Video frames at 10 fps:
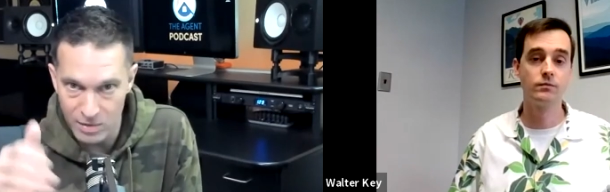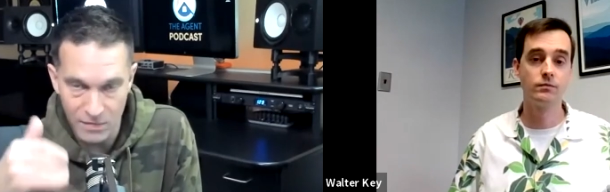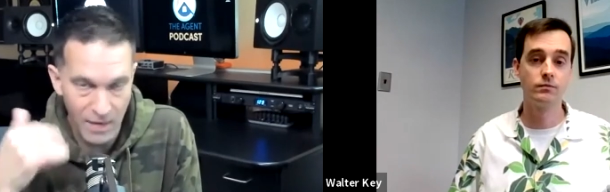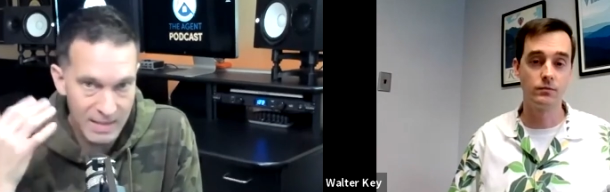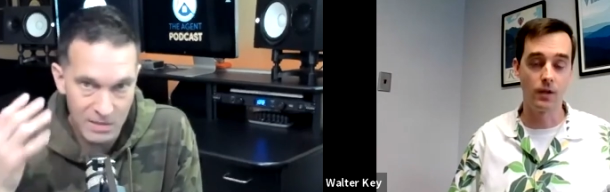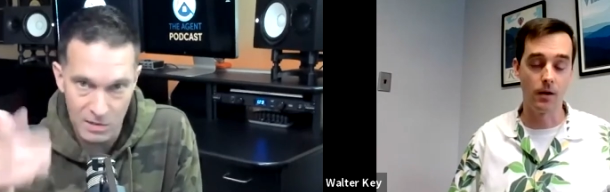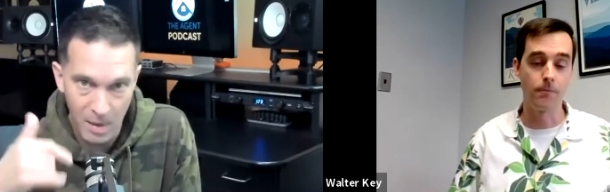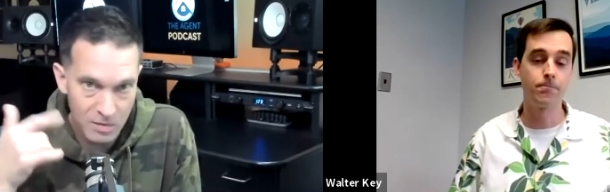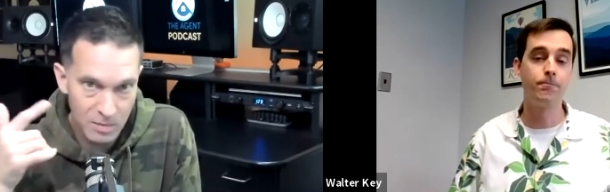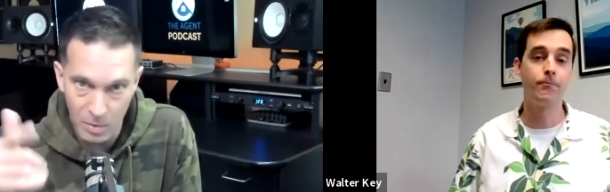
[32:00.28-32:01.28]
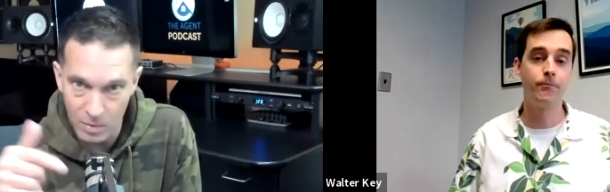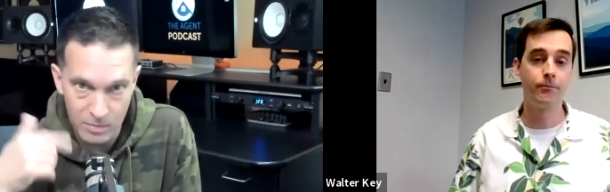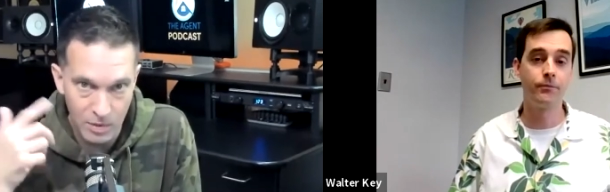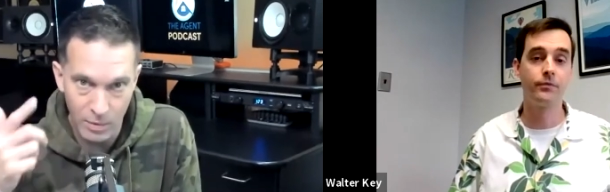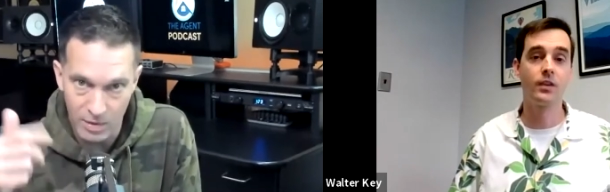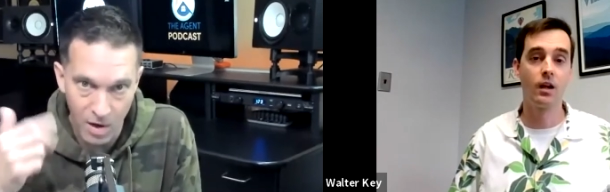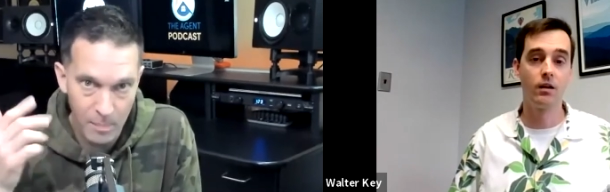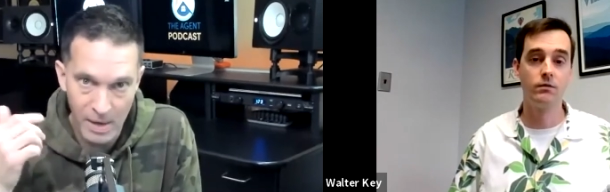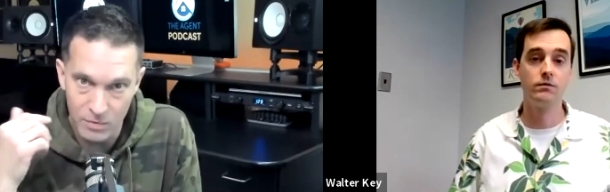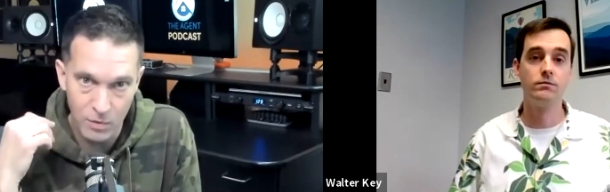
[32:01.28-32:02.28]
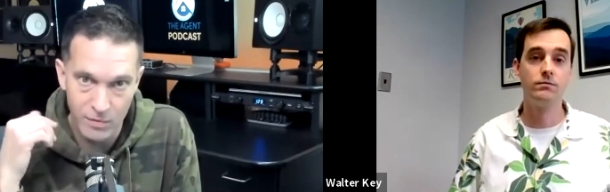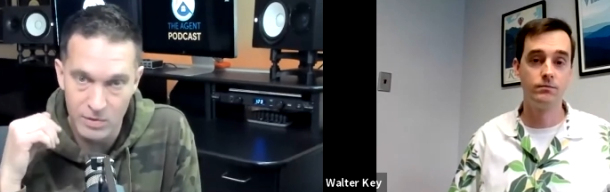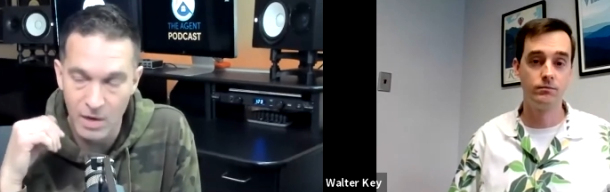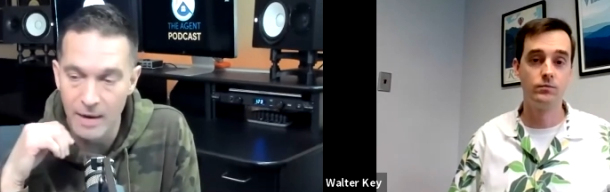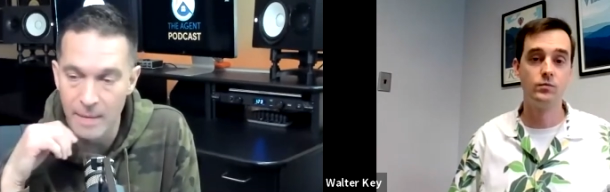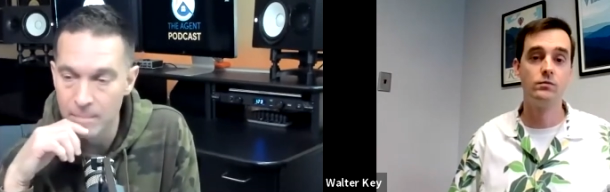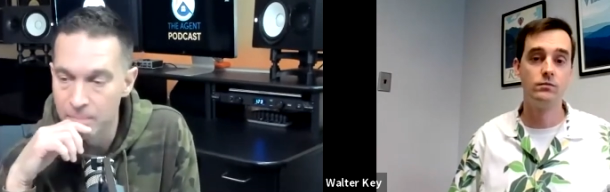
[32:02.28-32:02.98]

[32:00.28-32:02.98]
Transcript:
Speaker 1: as fast as possible. Yeah. So it compounds over time.